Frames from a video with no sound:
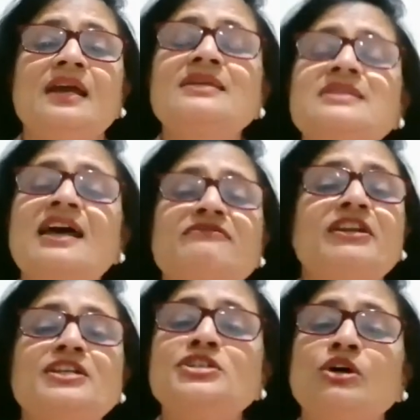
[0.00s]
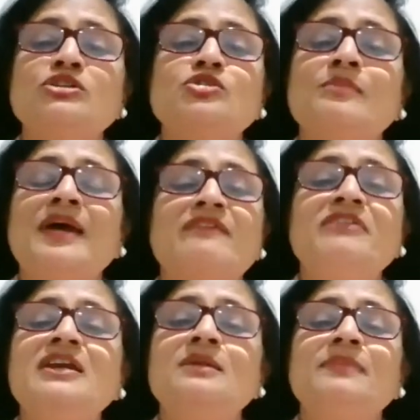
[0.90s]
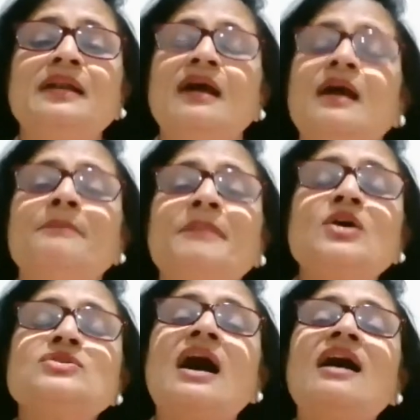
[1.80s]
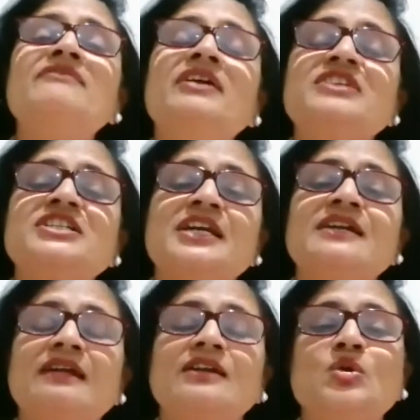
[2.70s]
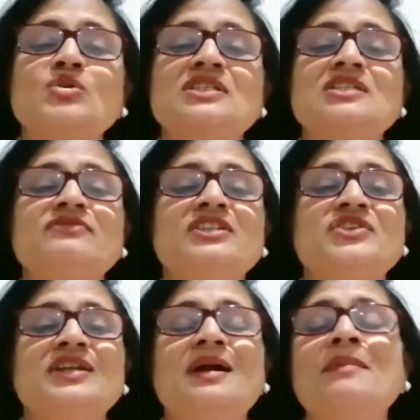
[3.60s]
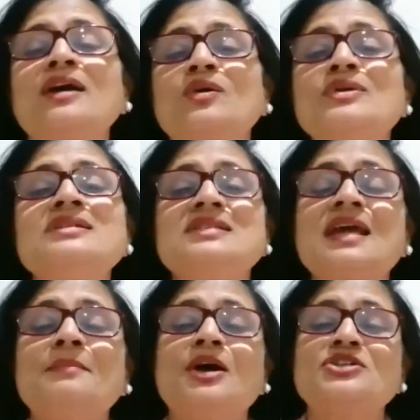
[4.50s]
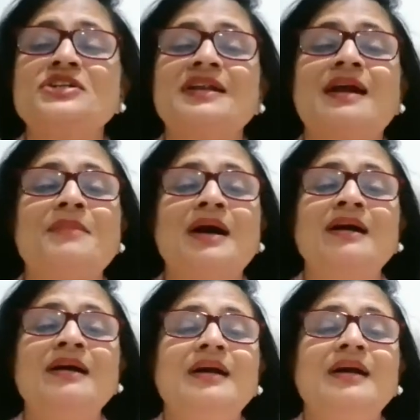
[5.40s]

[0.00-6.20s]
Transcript: his life energy also may have weakened, but because I have never shared that closeness with Sri Rama, I couldn't say about Sri Rama.